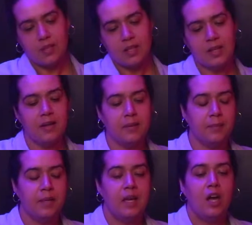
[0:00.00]

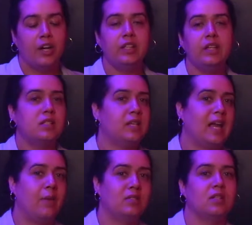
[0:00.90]
Earlier today,
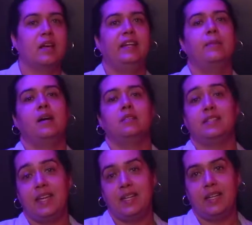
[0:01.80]
I was talking about
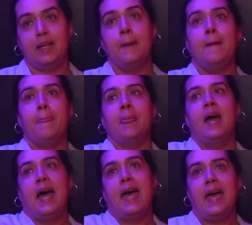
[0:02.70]
dating.
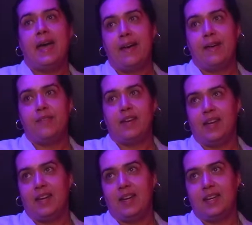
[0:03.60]
I have
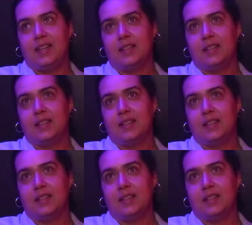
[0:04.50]
a